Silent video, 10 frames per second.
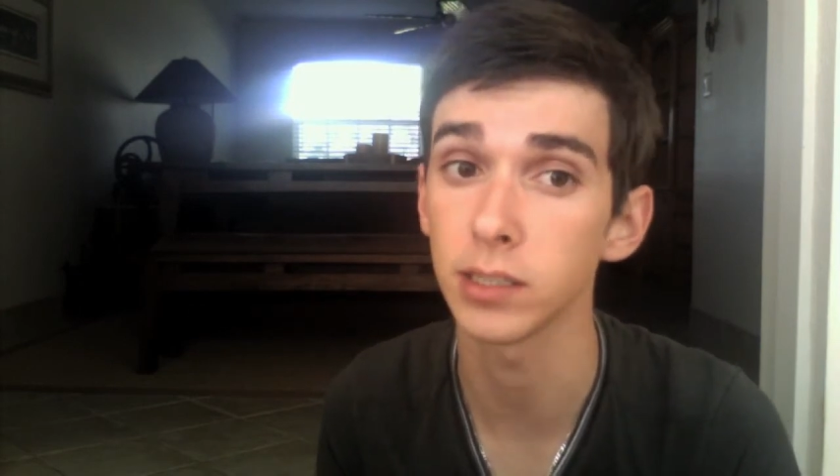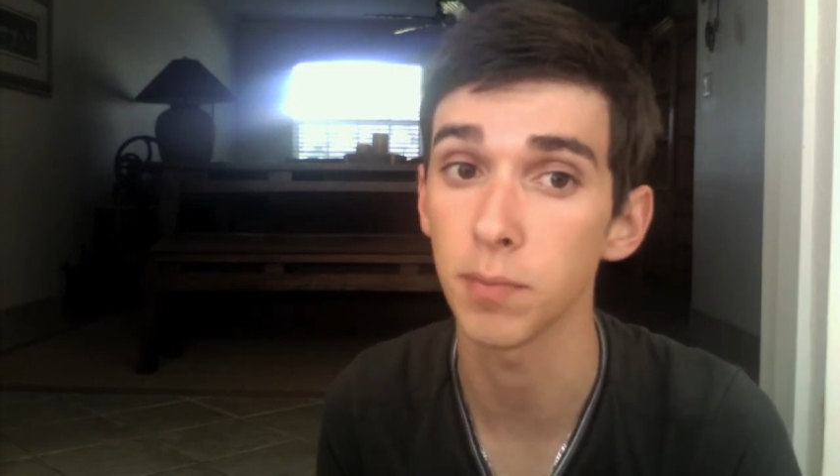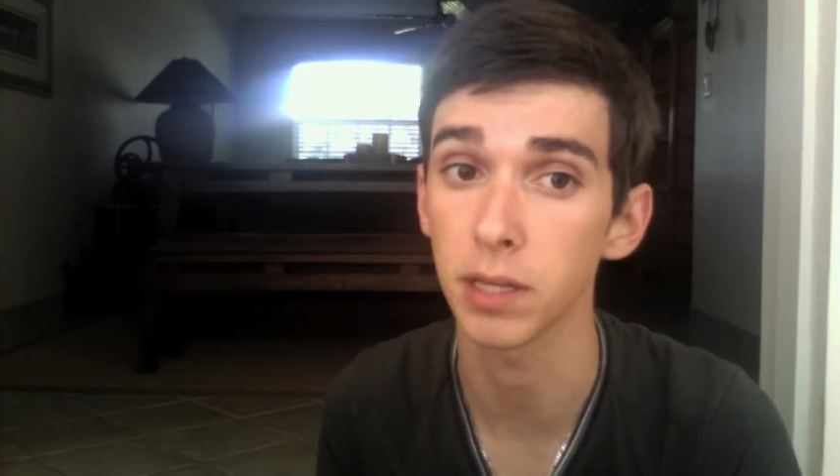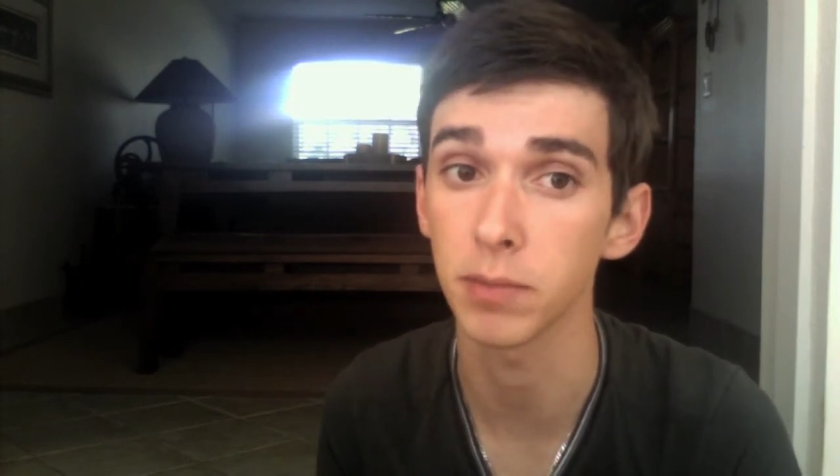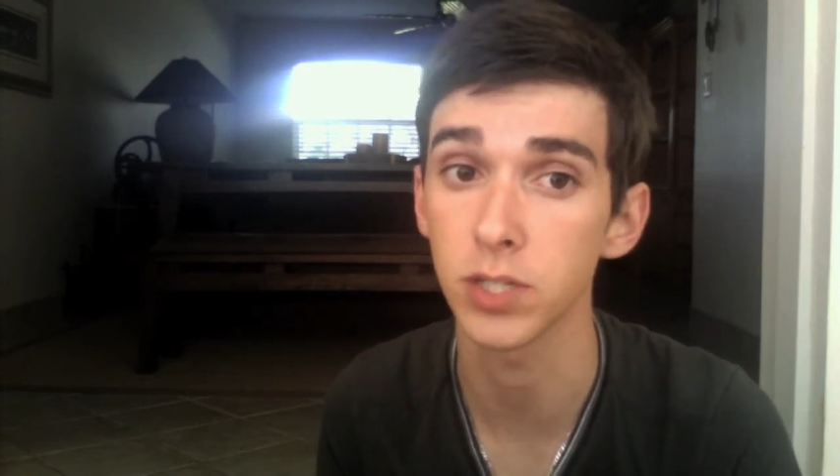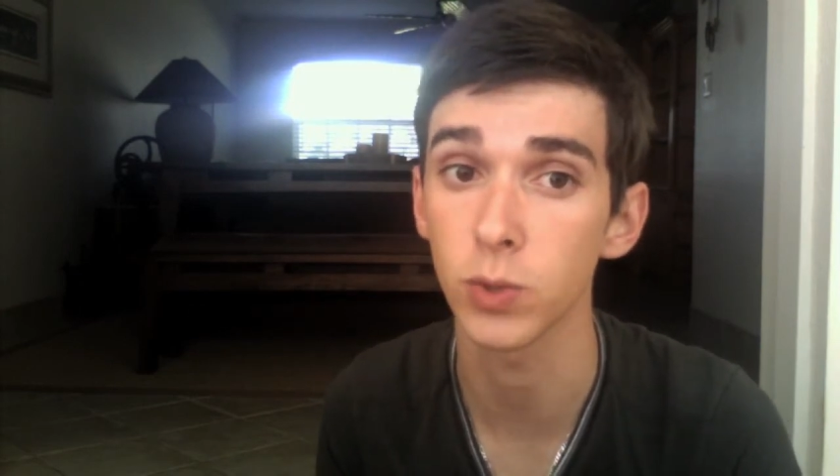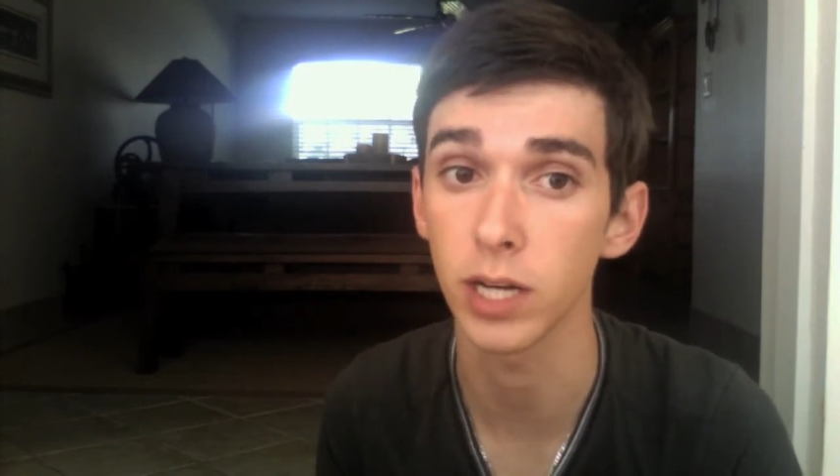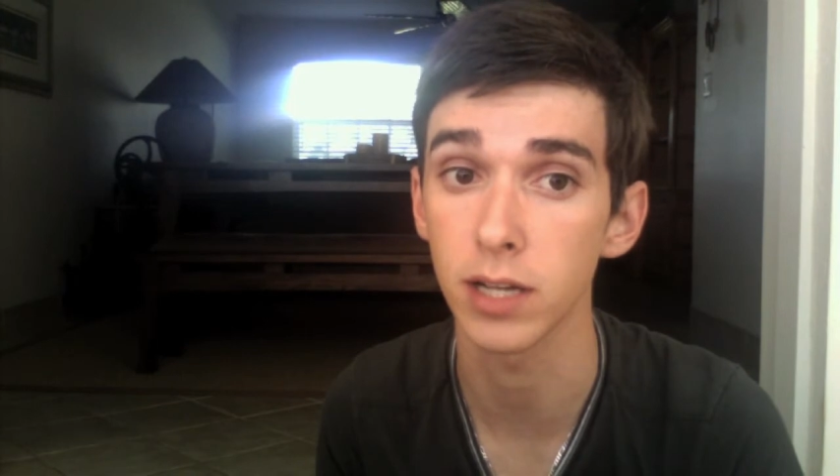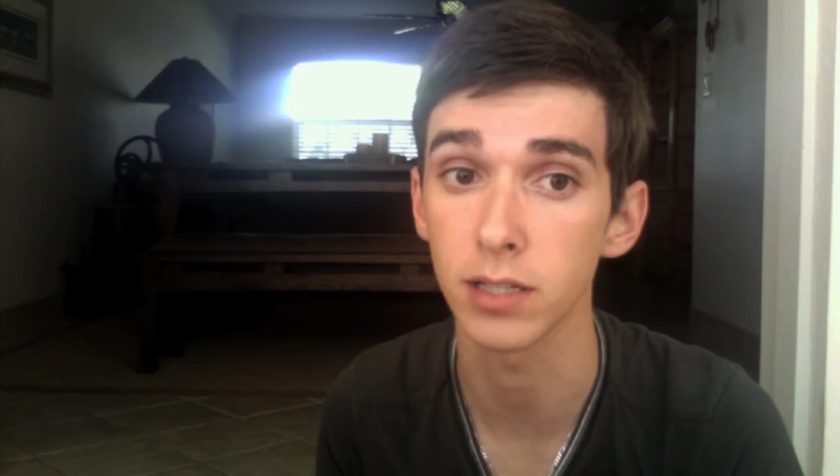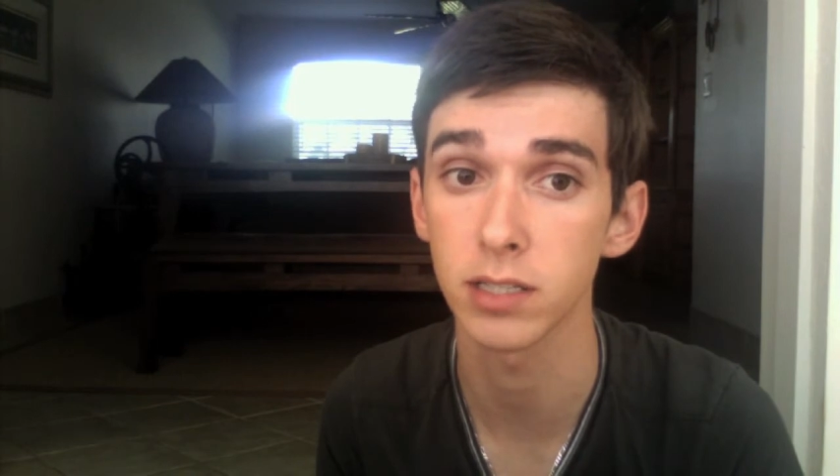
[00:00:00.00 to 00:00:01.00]
something
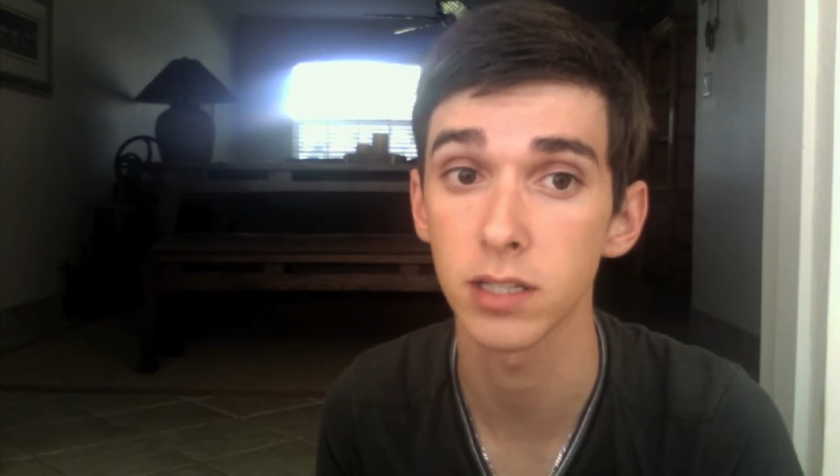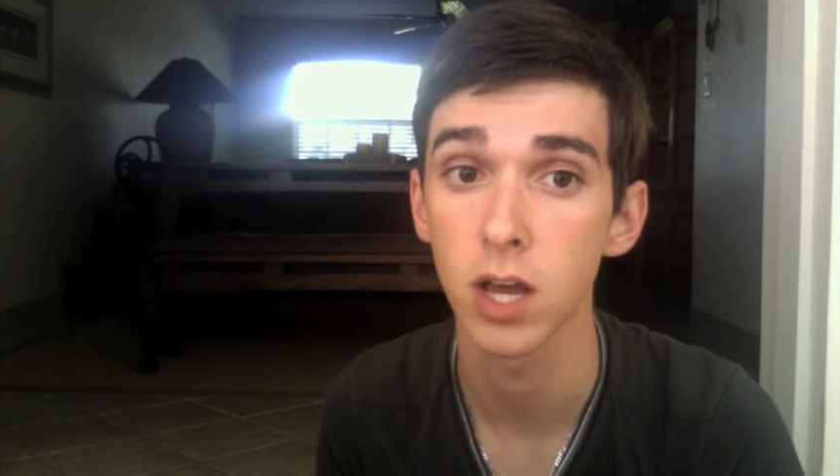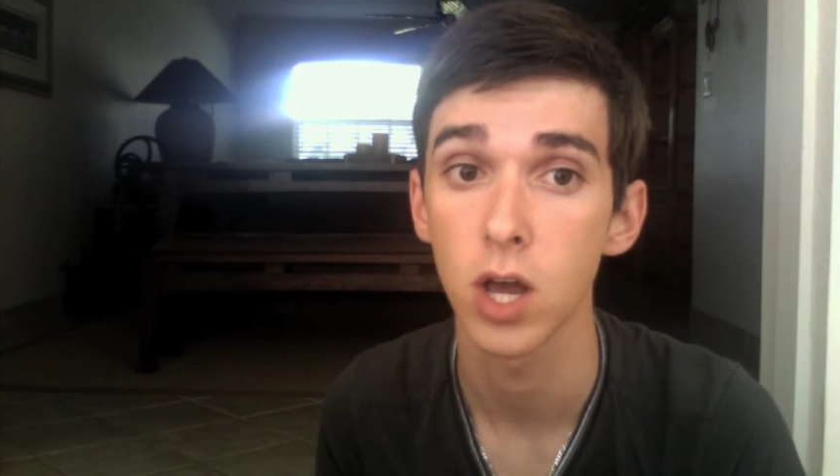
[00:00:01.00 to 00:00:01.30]
between us.